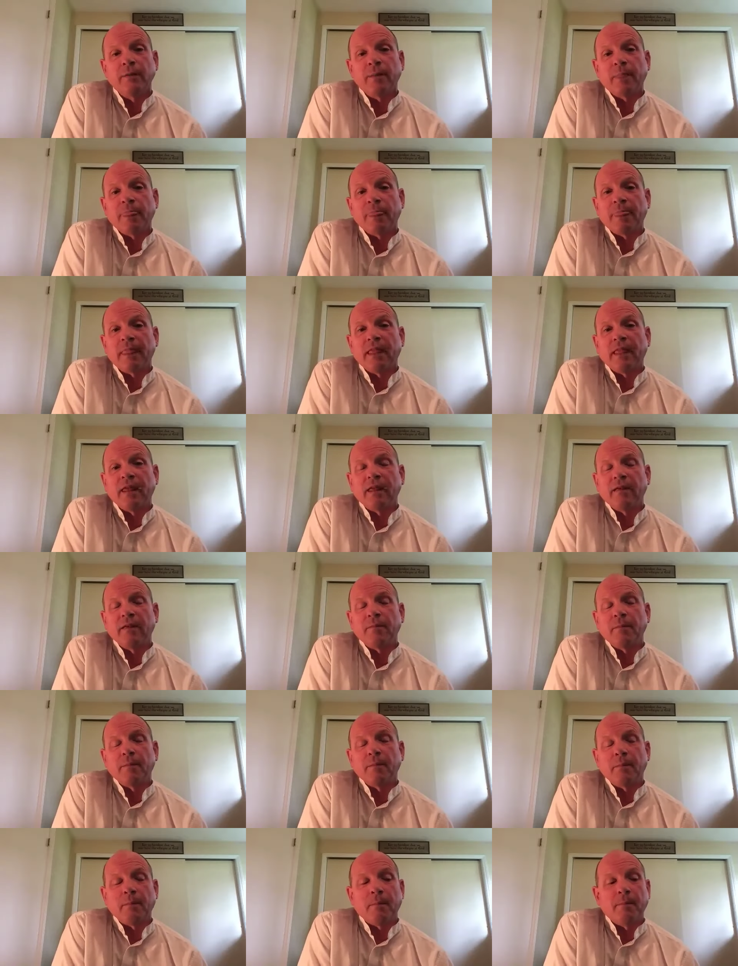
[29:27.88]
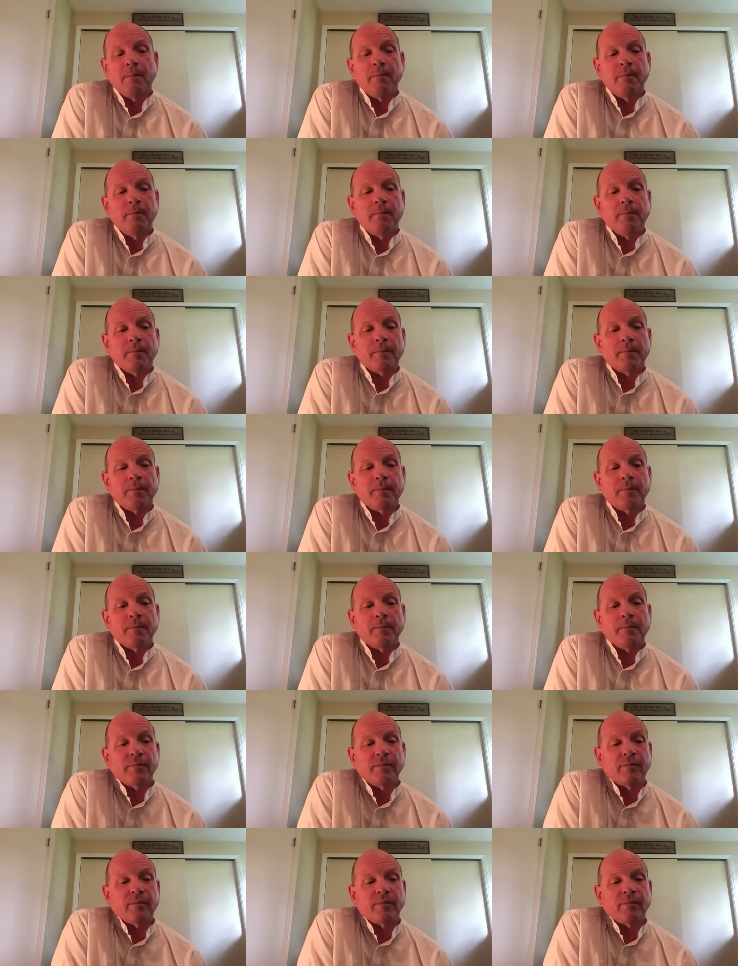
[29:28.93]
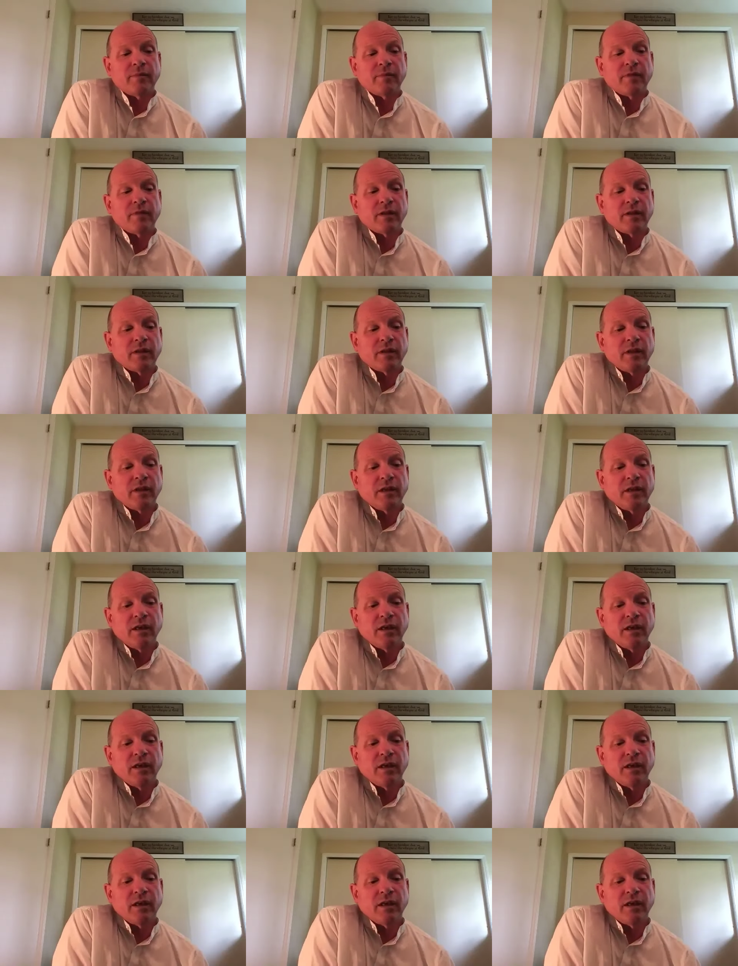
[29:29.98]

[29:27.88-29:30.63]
(no one is talking)